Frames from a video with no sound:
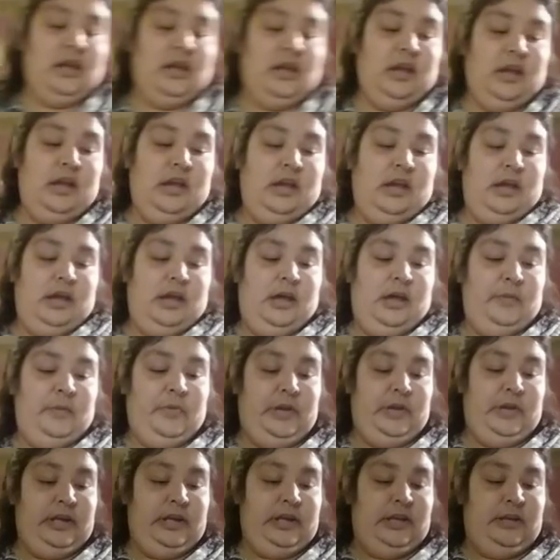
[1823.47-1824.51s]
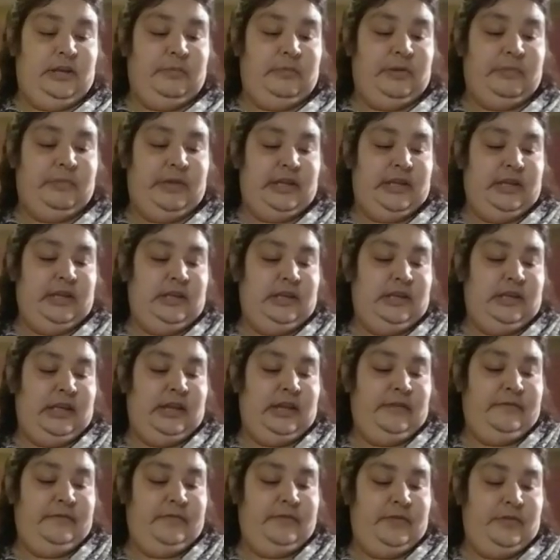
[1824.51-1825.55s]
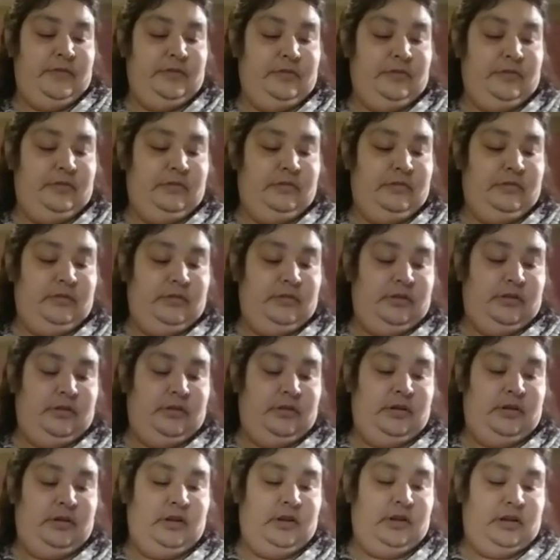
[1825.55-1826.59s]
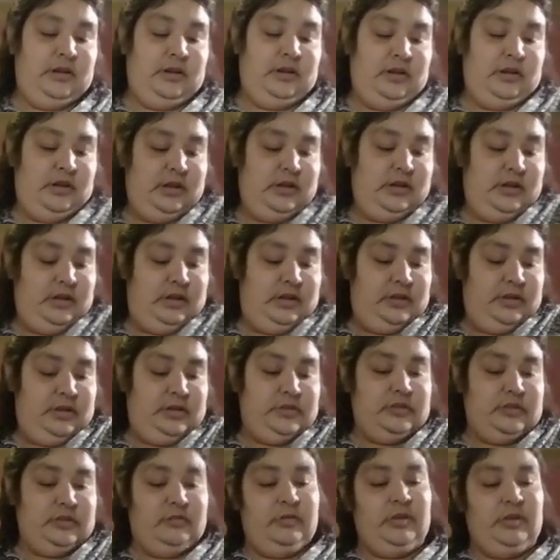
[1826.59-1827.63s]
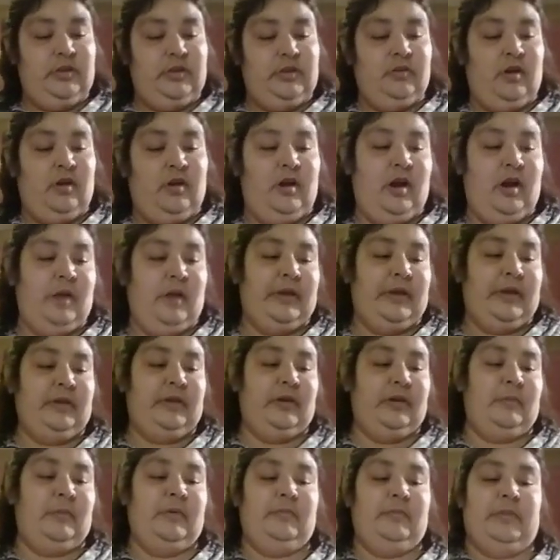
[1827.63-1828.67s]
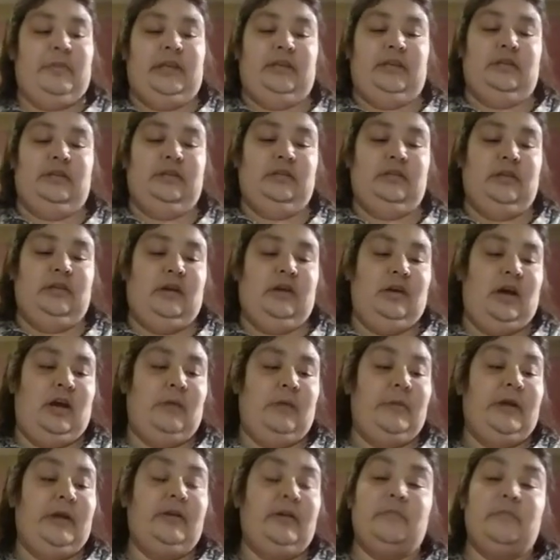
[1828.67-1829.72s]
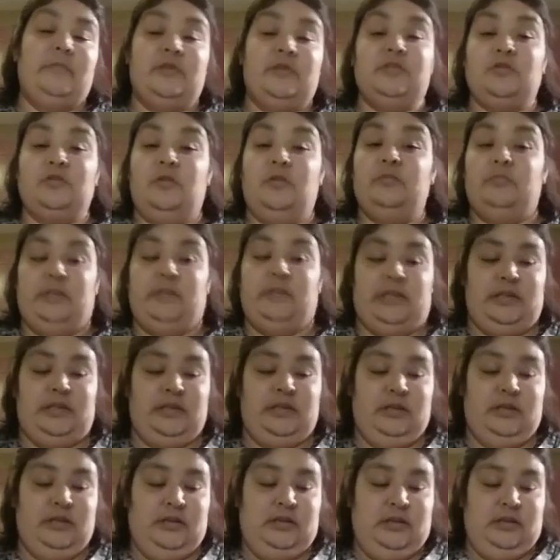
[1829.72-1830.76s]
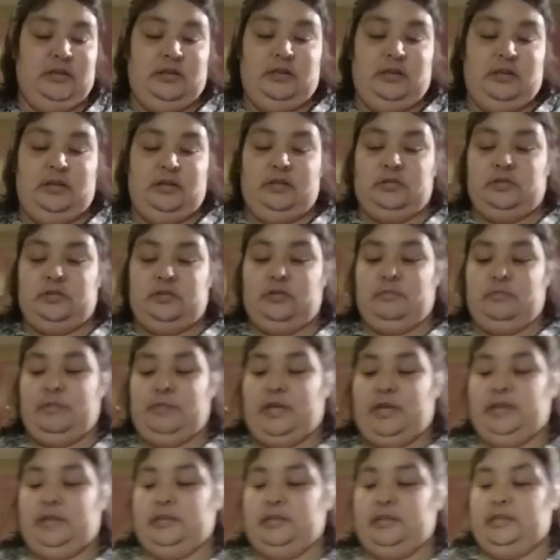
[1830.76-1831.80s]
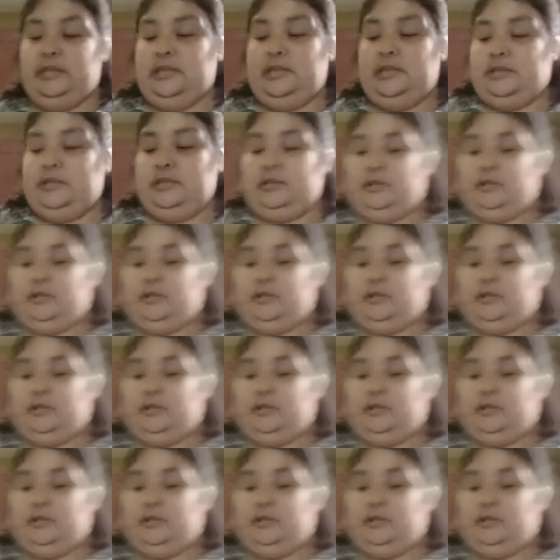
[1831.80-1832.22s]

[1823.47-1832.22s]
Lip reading: I'm probably gonna be making a few, showing y'all how my grandma made, how my grandma showed me to make the,